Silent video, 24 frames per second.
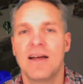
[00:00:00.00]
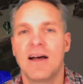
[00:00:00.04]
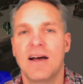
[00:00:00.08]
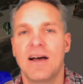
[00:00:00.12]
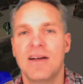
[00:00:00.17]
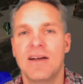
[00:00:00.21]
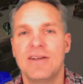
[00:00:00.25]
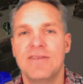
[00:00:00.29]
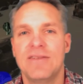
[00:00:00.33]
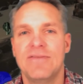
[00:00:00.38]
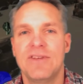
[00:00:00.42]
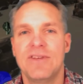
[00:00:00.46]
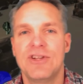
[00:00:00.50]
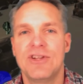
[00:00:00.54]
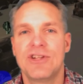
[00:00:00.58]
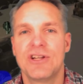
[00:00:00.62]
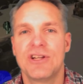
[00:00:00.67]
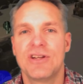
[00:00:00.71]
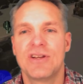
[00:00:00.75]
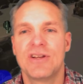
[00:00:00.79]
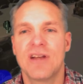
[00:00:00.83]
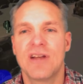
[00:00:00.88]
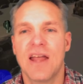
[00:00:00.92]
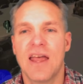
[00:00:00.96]

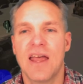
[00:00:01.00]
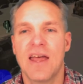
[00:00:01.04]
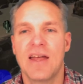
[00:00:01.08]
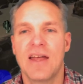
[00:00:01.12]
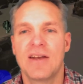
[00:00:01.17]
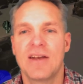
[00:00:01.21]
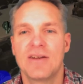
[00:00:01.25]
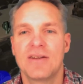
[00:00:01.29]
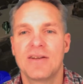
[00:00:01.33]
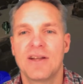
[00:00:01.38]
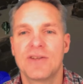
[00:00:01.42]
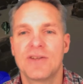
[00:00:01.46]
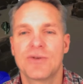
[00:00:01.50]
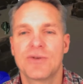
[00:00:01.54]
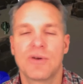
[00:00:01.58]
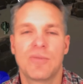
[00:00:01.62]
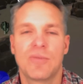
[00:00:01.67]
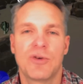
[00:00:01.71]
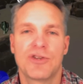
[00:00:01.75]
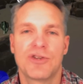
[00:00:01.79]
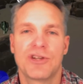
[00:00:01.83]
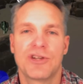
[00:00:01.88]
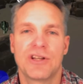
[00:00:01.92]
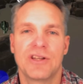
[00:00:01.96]
division and sort of
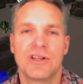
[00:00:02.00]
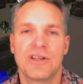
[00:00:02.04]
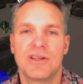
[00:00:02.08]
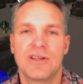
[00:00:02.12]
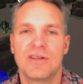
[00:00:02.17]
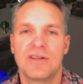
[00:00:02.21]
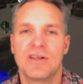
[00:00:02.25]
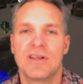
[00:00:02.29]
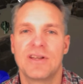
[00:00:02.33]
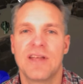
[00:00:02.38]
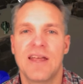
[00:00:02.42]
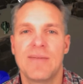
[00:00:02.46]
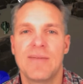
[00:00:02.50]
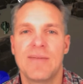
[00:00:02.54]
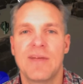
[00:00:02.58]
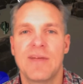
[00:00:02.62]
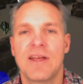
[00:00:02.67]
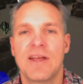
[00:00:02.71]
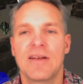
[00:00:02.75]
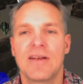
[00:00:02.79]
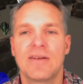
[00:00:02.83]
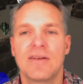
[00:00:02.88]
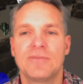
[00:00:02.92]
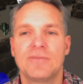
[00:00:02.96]
pushing the
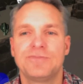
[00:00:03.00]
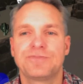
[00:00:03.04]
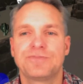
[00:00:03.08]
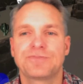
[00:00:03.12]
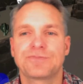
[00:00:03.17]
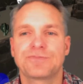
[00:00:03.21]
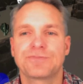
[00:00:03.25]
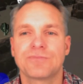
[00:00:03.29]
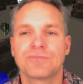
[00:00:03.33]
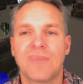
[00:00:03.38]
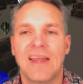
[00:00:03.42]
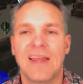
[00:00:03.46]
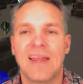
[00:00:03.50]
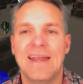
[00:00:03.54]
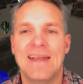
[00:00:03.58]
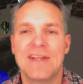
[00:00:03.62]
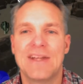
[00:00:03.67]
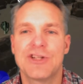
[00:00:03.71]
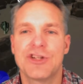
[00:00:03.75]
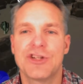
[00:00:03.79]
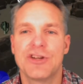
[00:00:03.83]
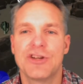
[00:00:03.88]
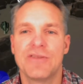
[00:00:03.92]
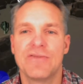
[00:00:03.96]
gaming
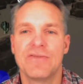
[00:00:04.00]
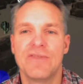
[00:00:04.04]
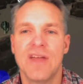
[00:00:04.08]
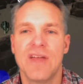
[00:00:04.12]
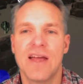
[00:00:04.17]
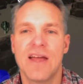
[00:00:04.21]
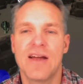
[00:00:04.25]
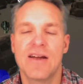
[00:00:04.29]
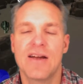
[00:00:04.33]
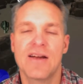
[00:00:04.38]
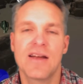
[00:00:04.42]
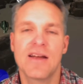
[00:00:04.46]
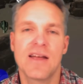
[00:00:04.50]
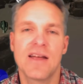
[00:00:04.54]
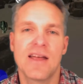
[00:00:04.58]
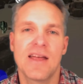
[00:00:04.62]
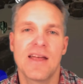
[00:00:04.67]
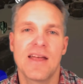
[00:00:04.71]
initiative there.